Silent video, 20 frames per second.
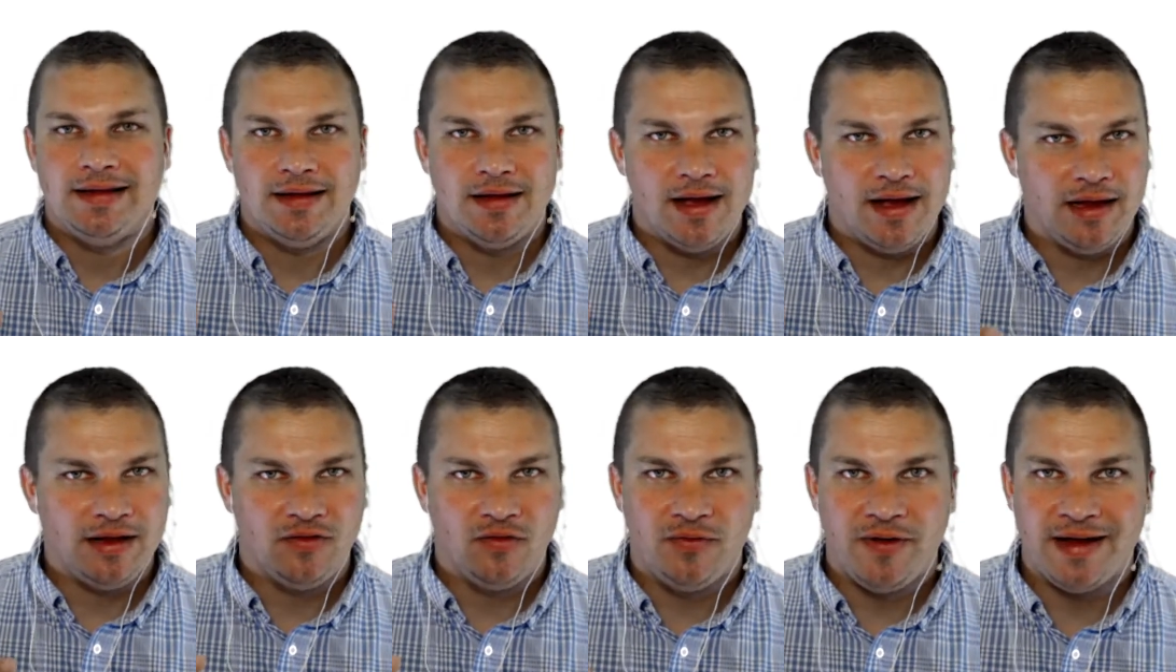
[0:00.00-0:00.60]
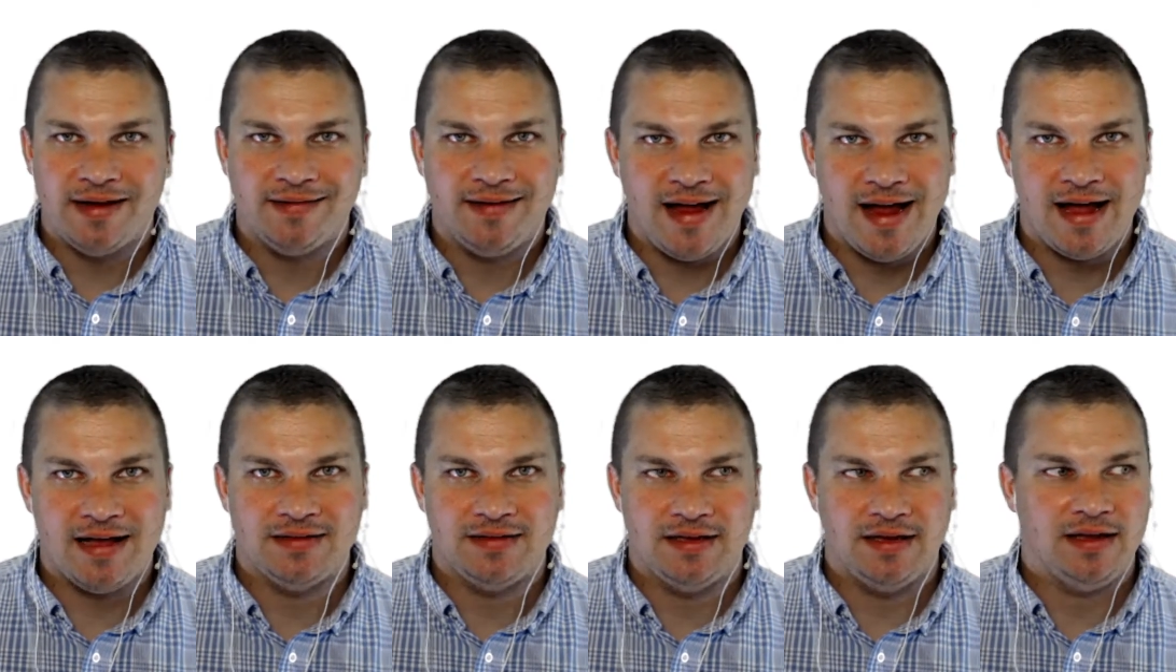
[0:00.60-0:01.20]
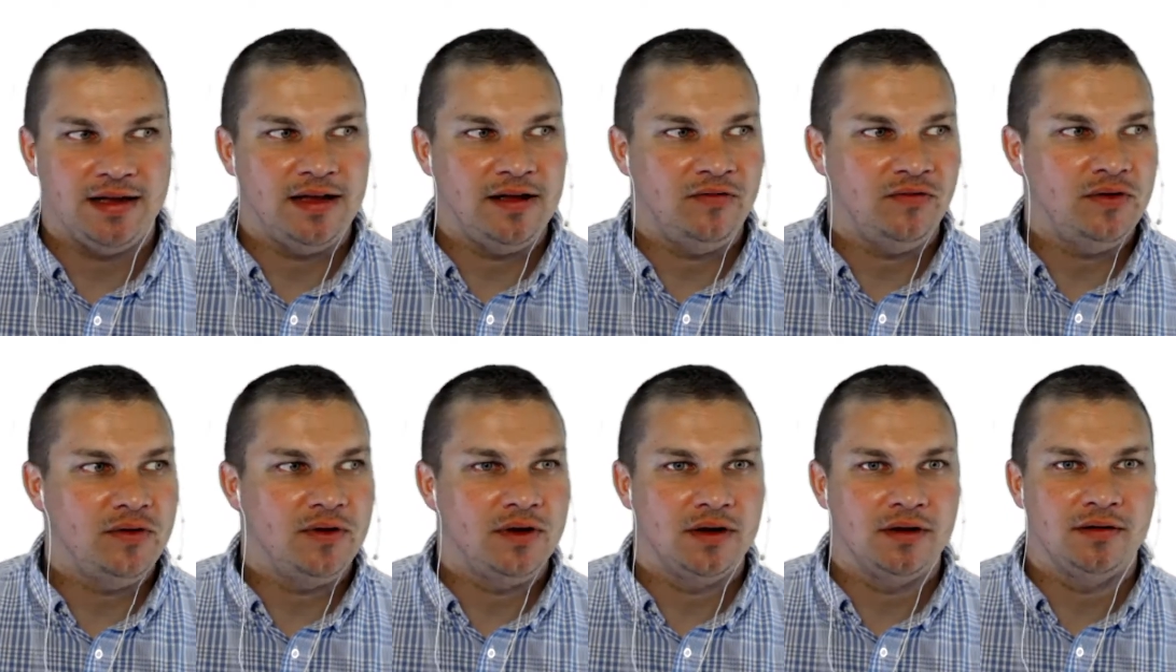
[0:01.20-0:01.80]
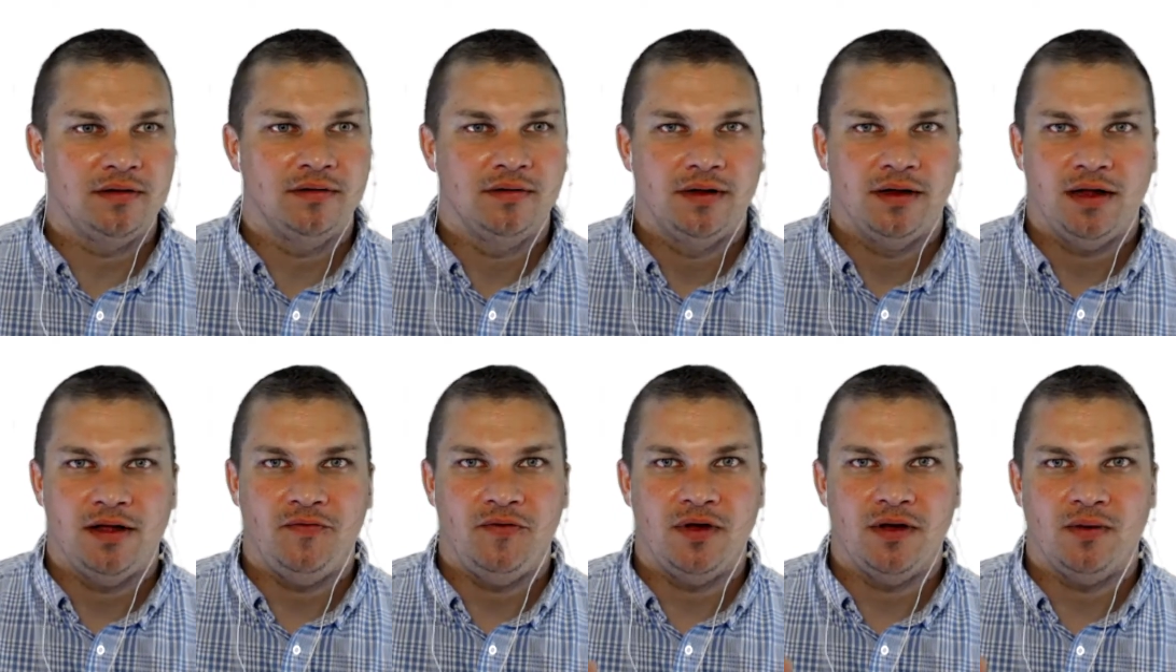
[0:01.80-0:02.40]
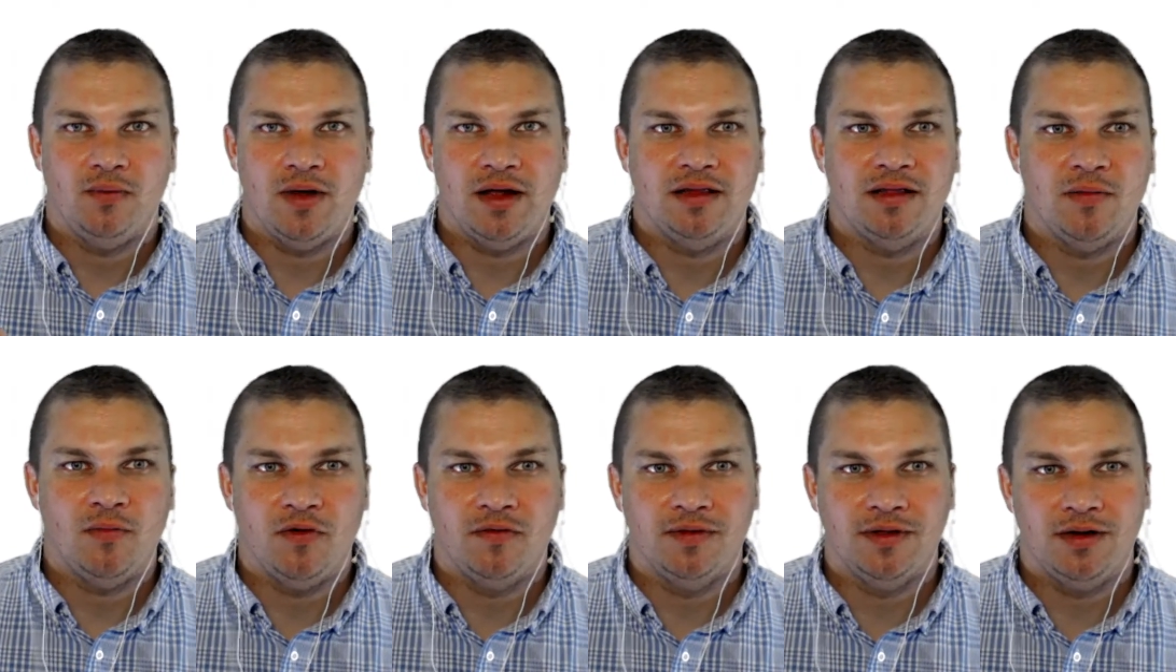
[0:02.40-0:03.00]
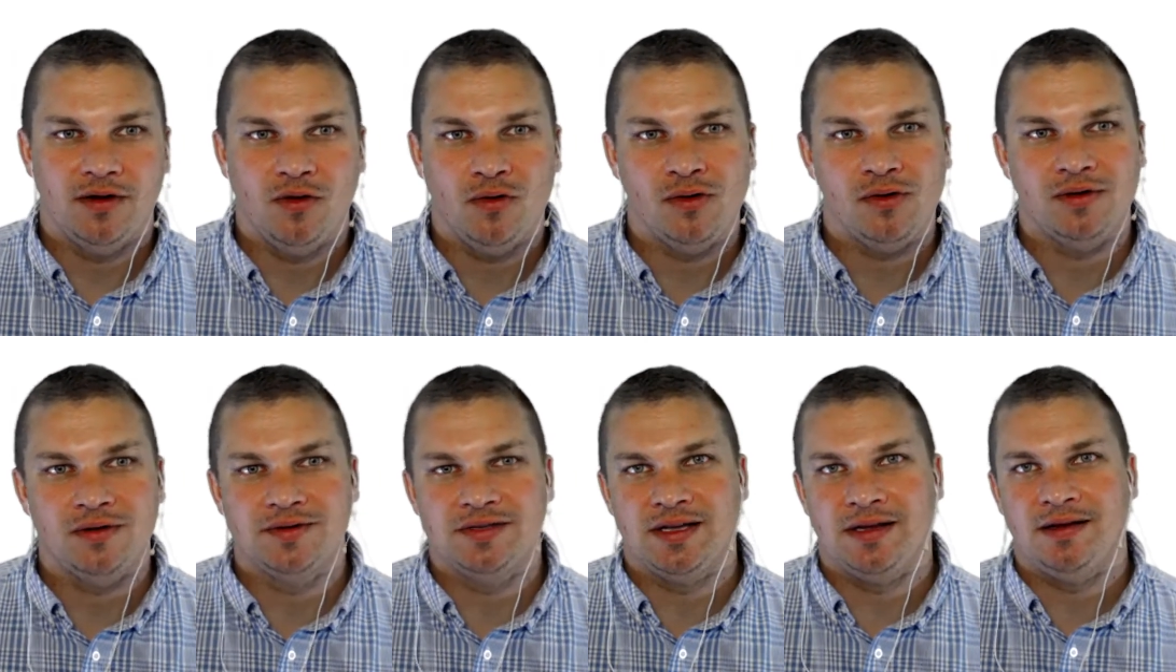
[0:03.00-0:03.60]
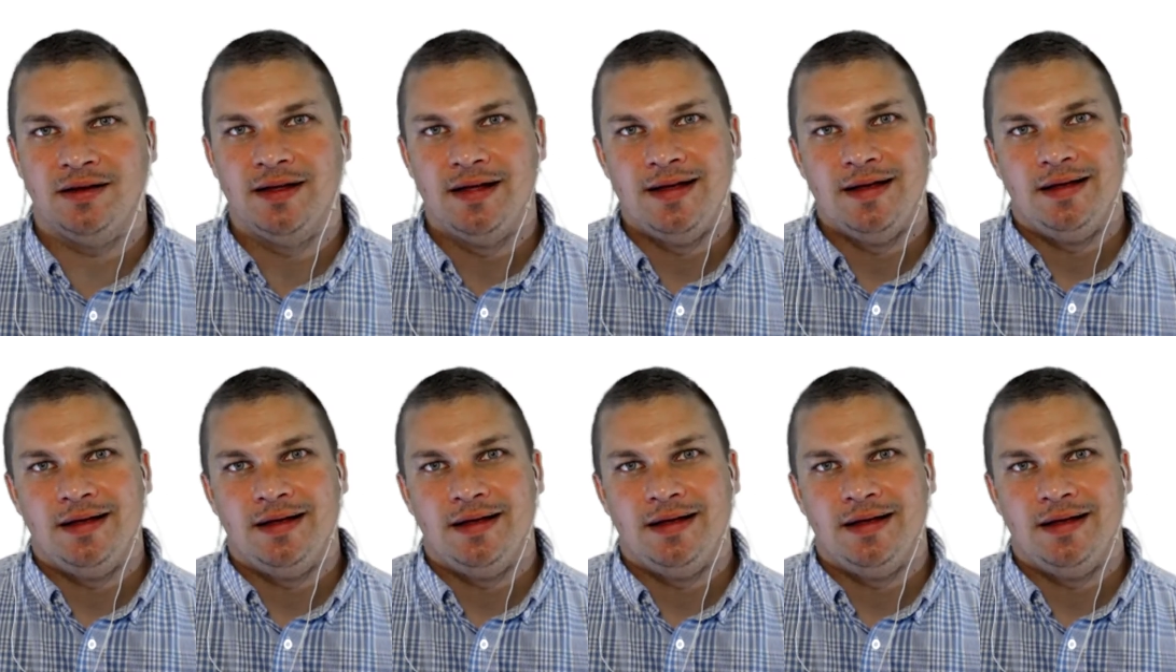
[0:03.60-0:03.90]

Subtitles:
it's fantastic if you can rake them over the coals and